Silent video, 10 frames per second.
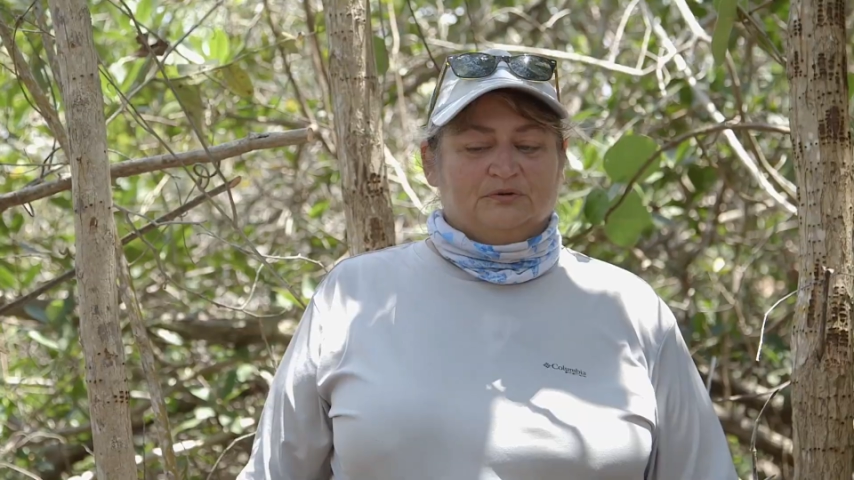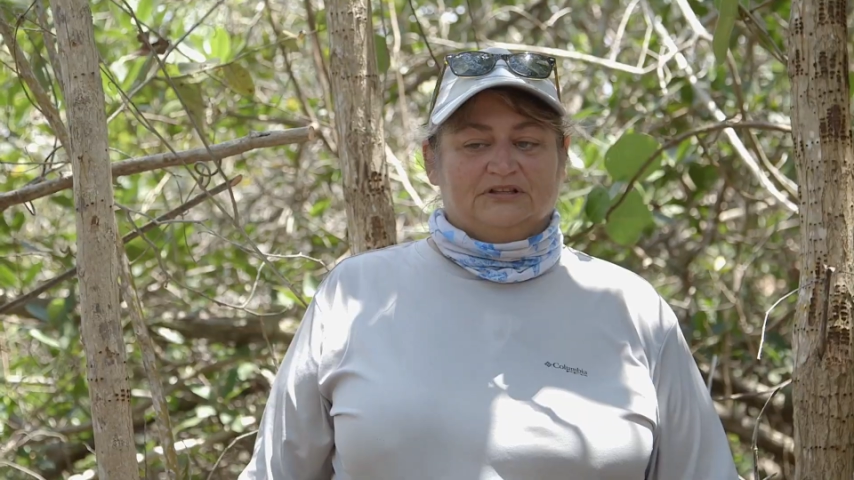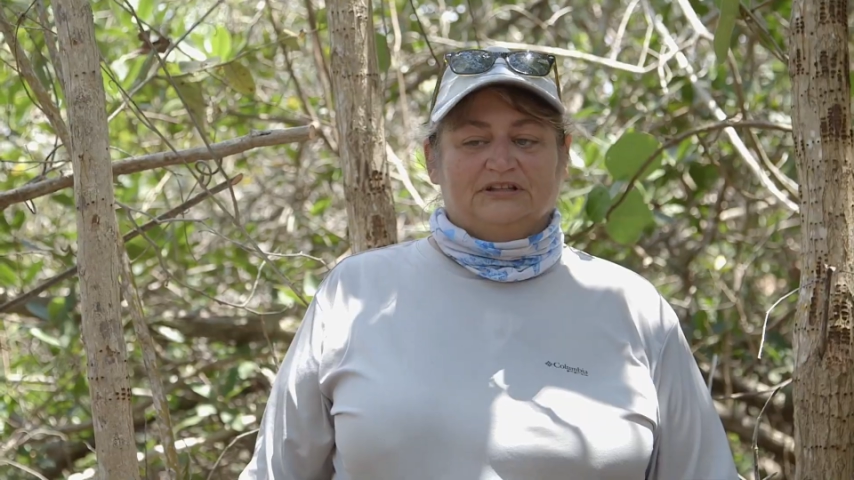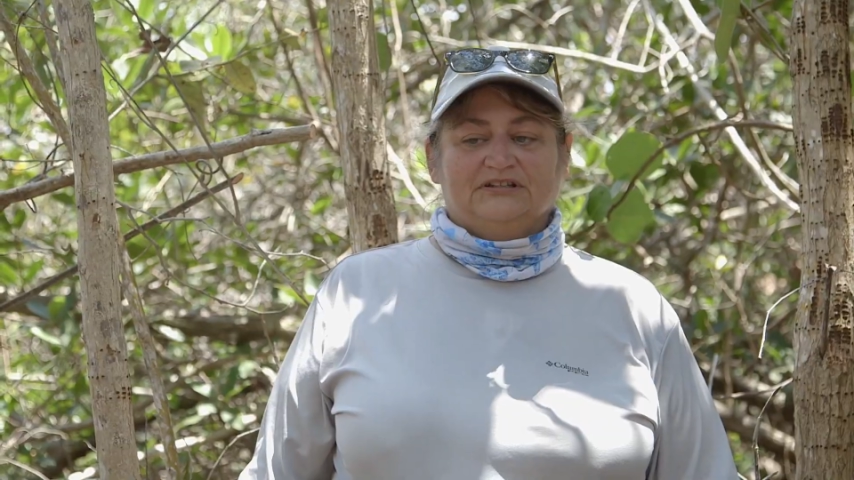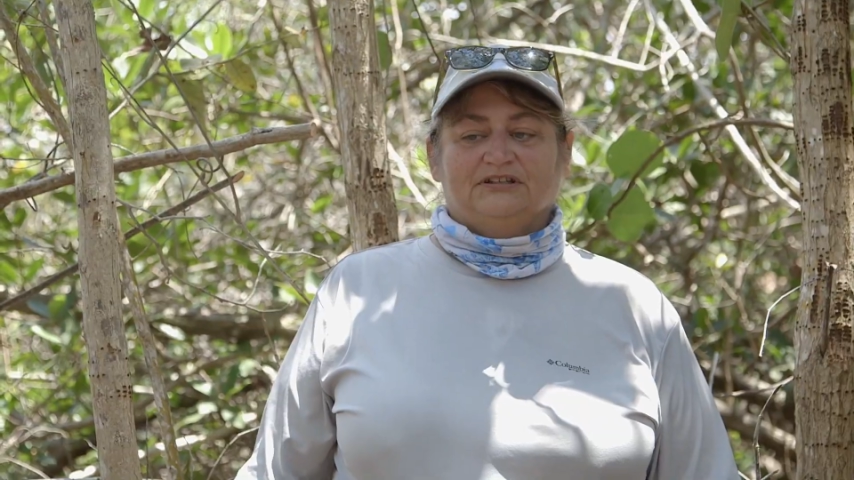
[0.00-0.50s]
We
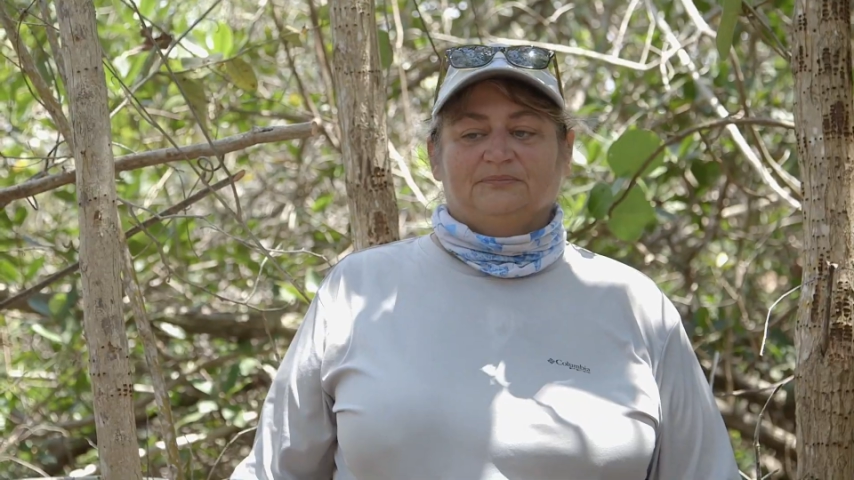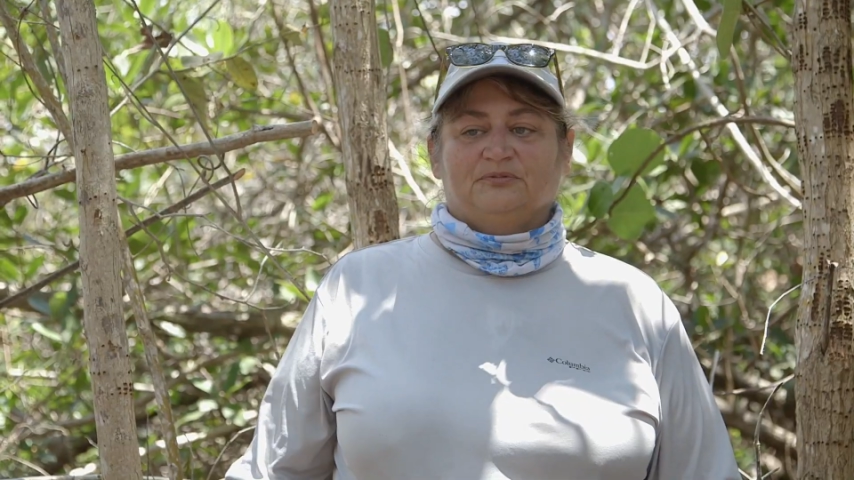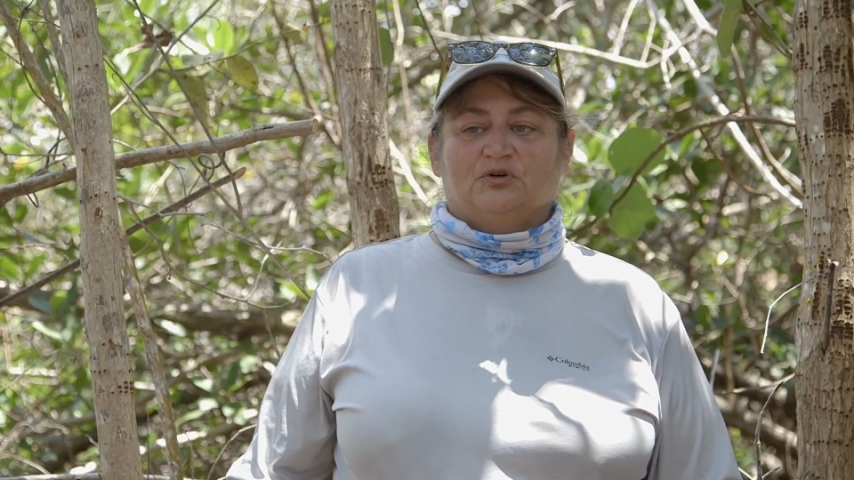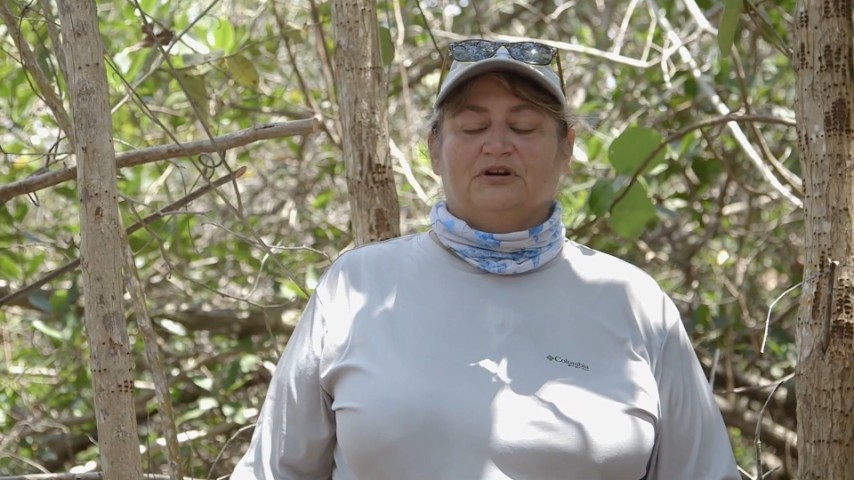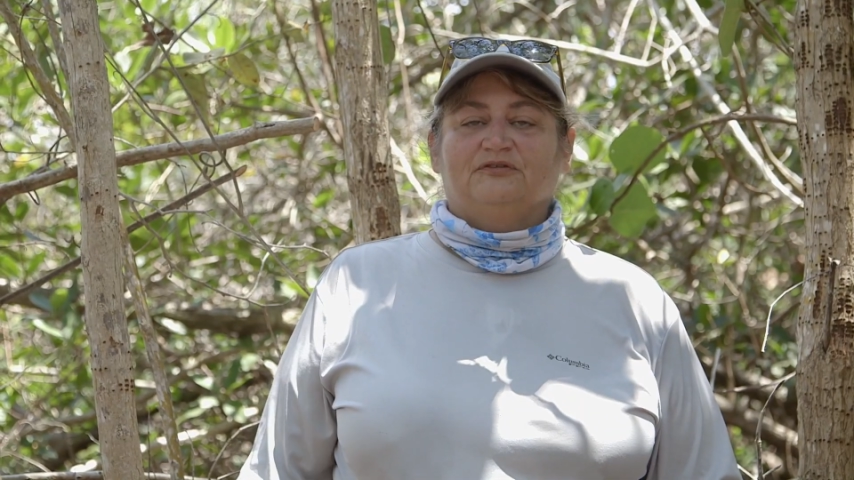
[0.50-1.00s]
cleaned up
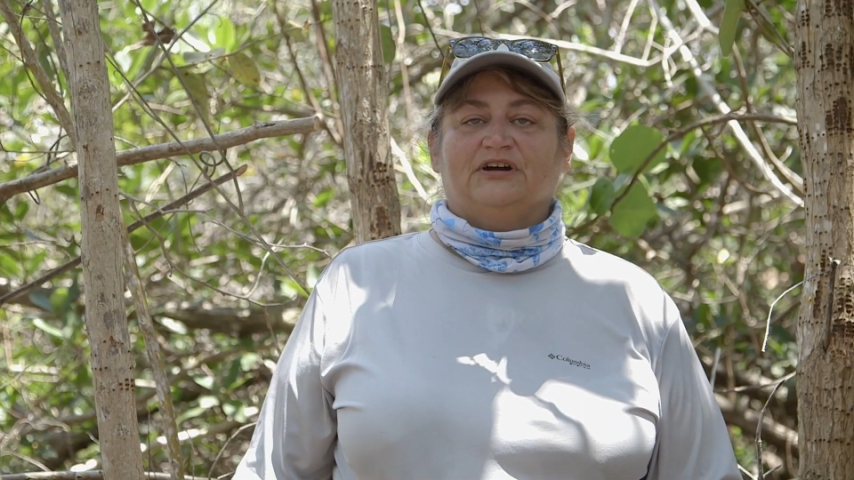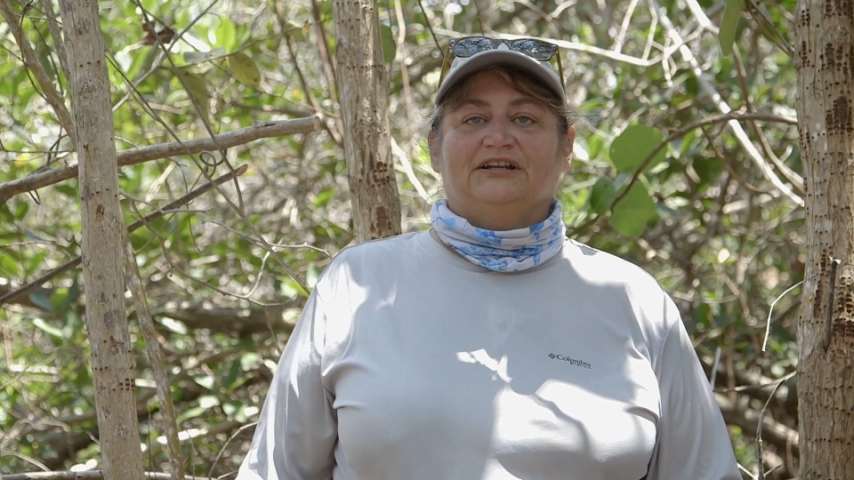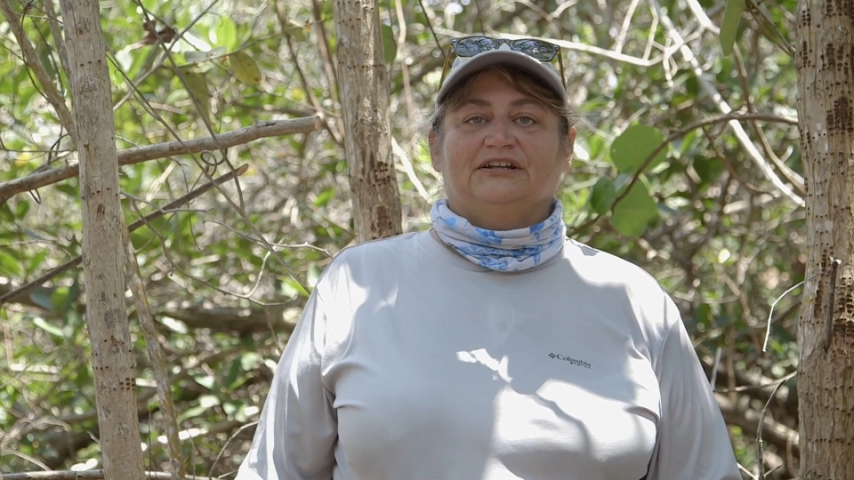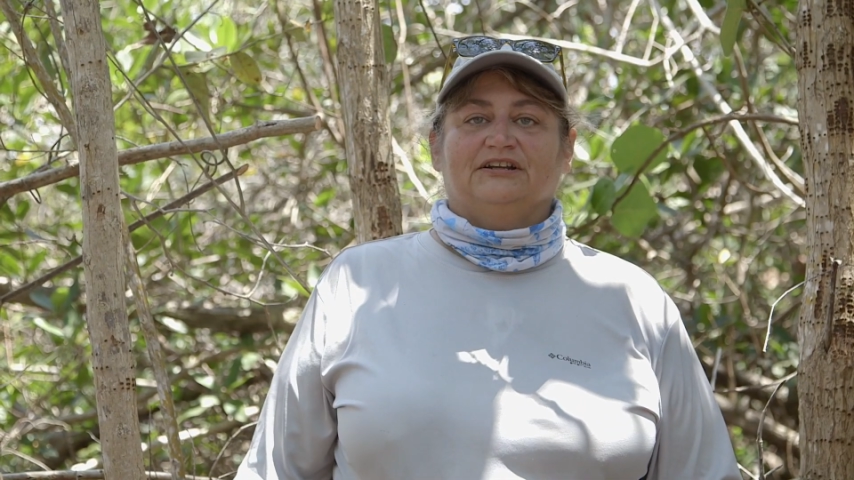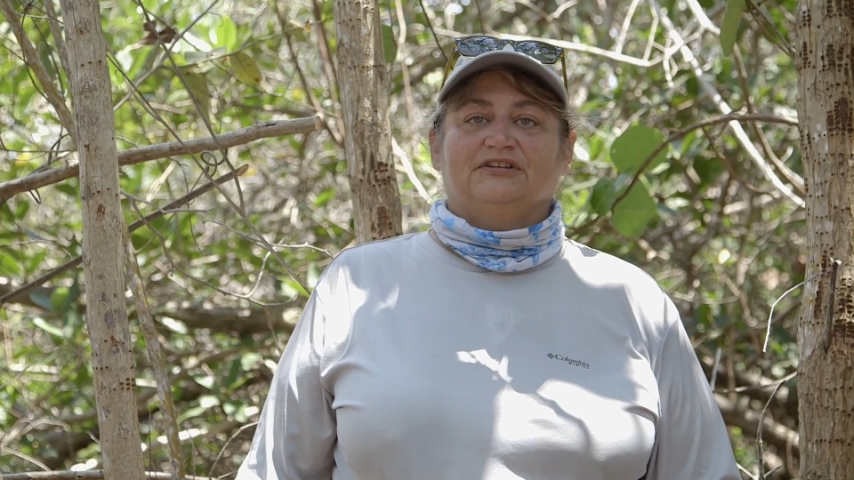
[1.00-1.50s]
coin vine and